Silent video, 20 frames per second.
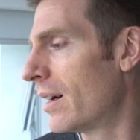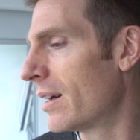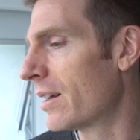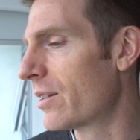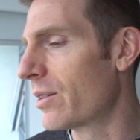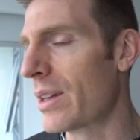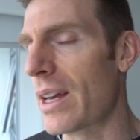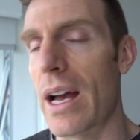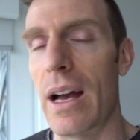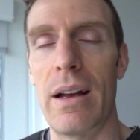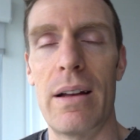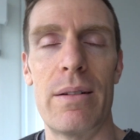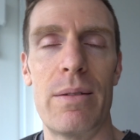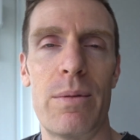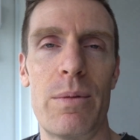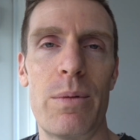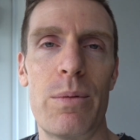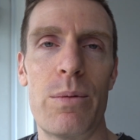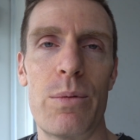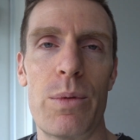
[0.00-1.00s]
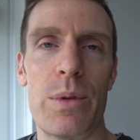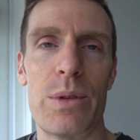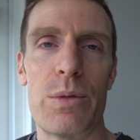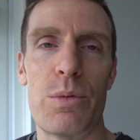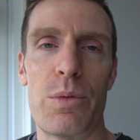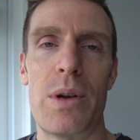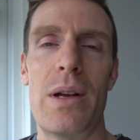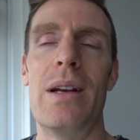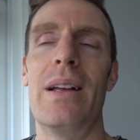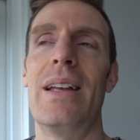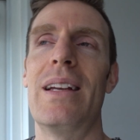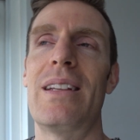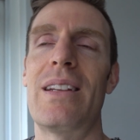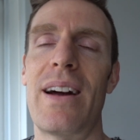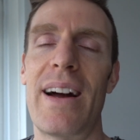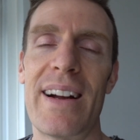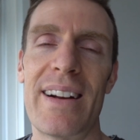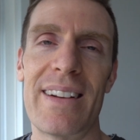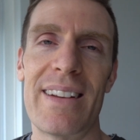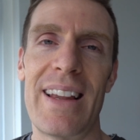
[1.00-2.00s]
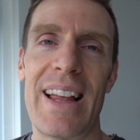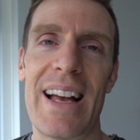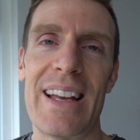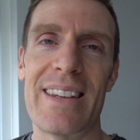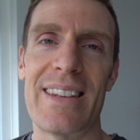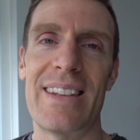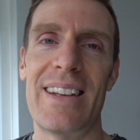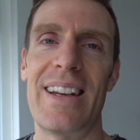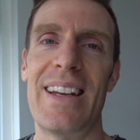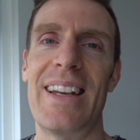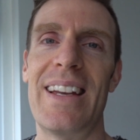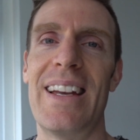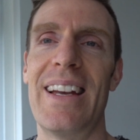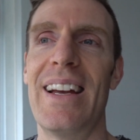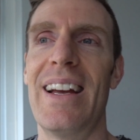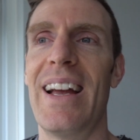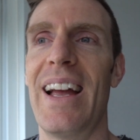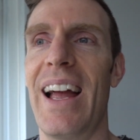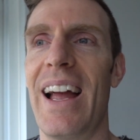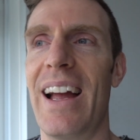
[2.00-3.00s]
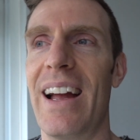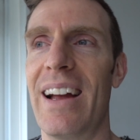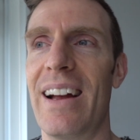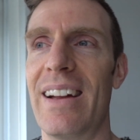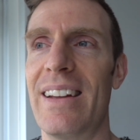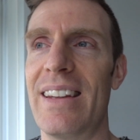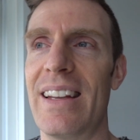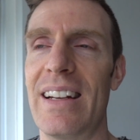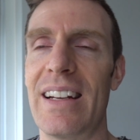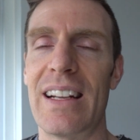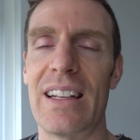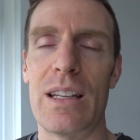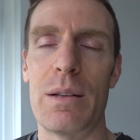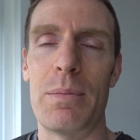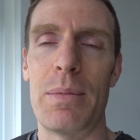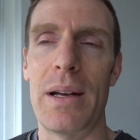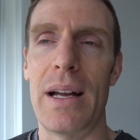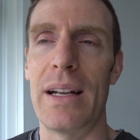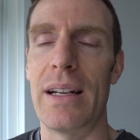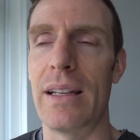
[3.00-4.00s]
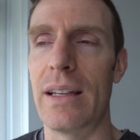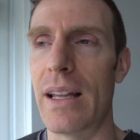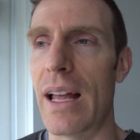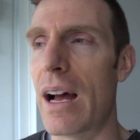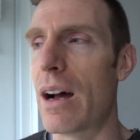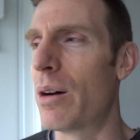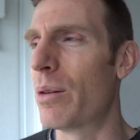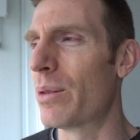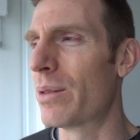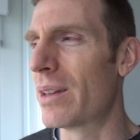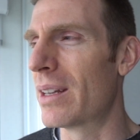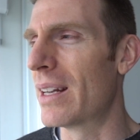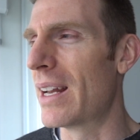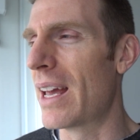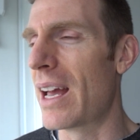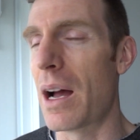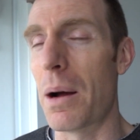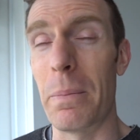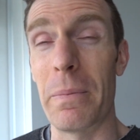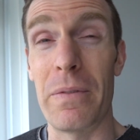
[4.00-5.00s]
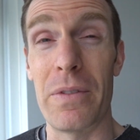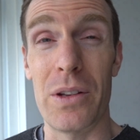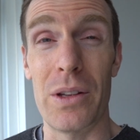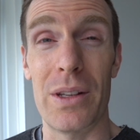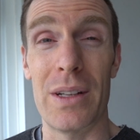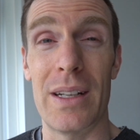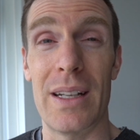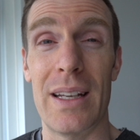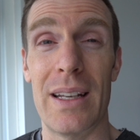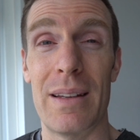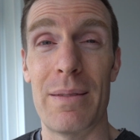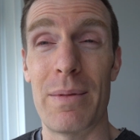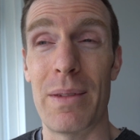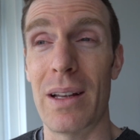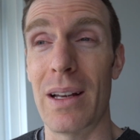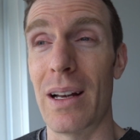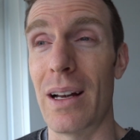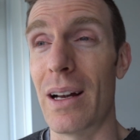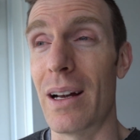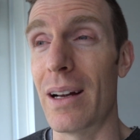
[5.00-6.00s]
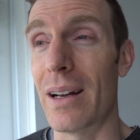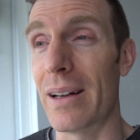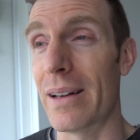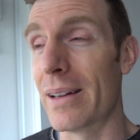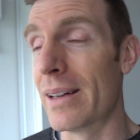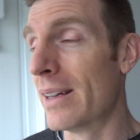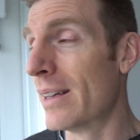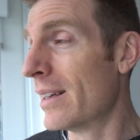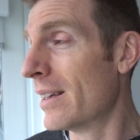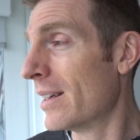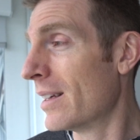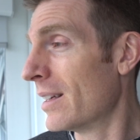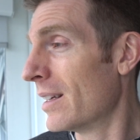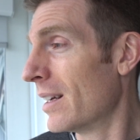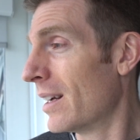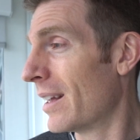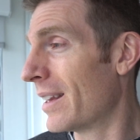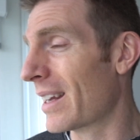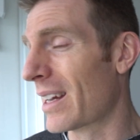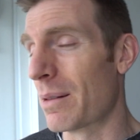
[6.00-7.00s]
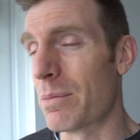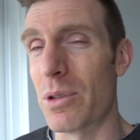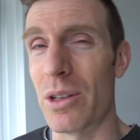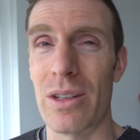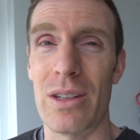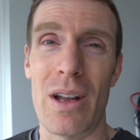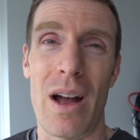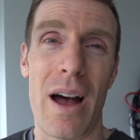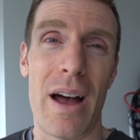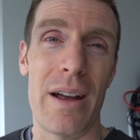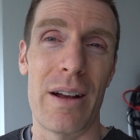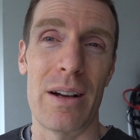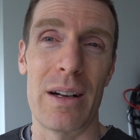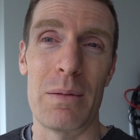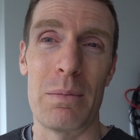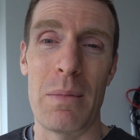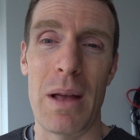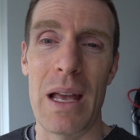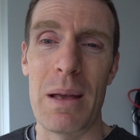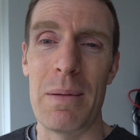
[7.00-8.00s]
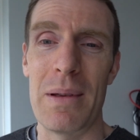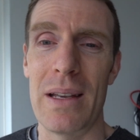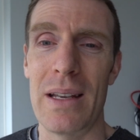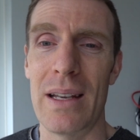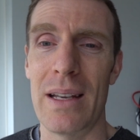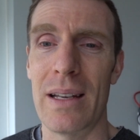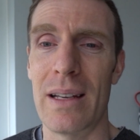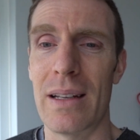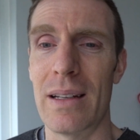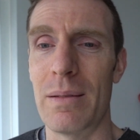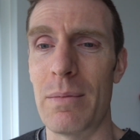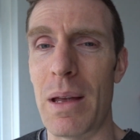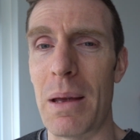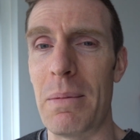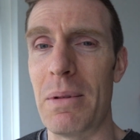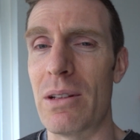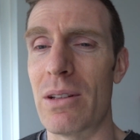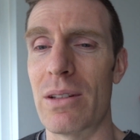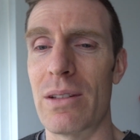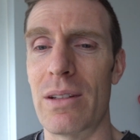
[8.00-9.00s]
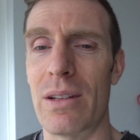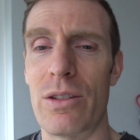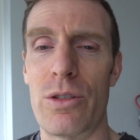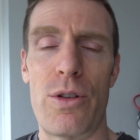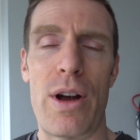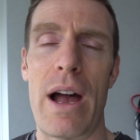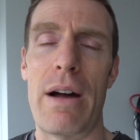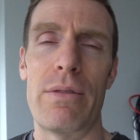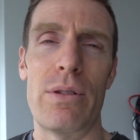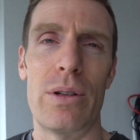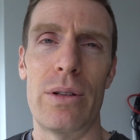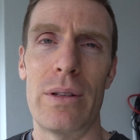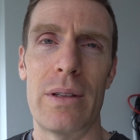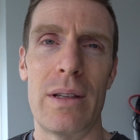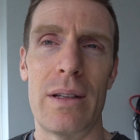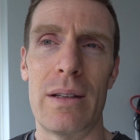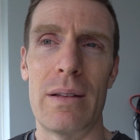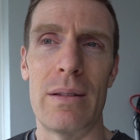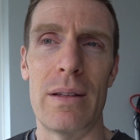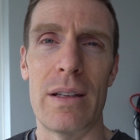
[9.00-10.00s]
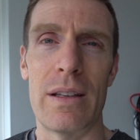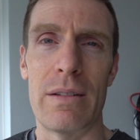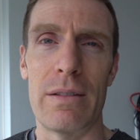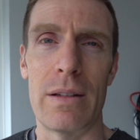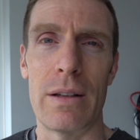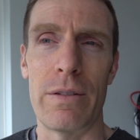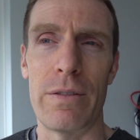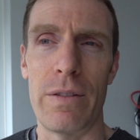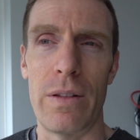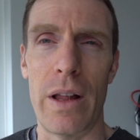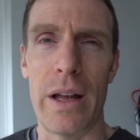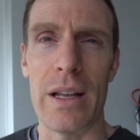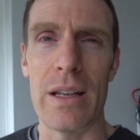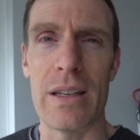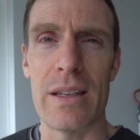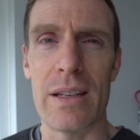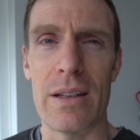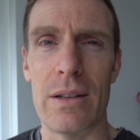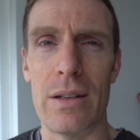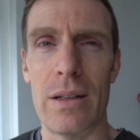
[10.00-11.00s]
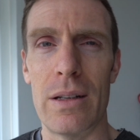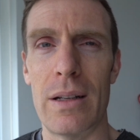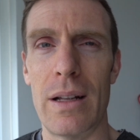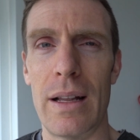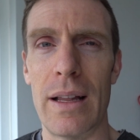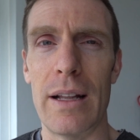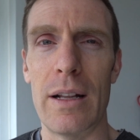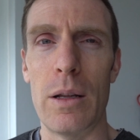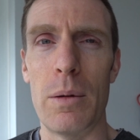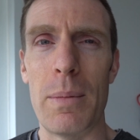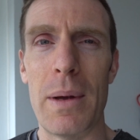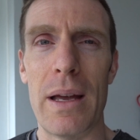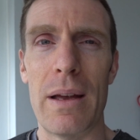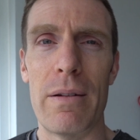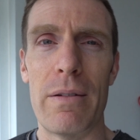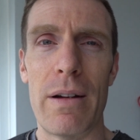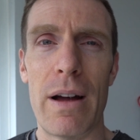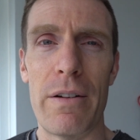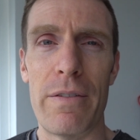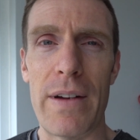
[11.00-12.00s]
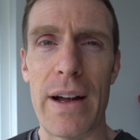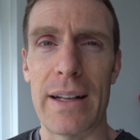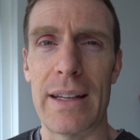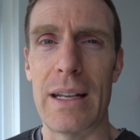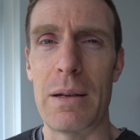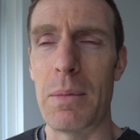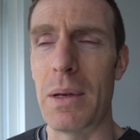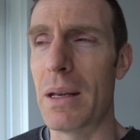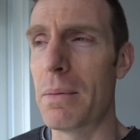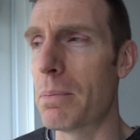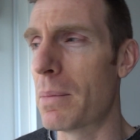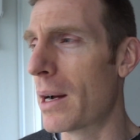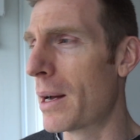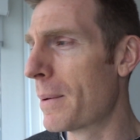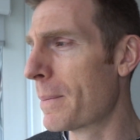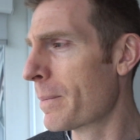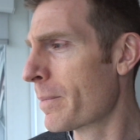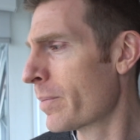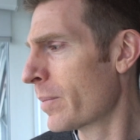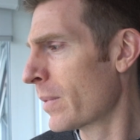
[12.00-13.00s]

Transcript: So yeah, I was really tired last night and didn't get to bed, and now today I'm feeling it. I think I'm just tired, maybe just the travel, the flight still a little bit affecting me, but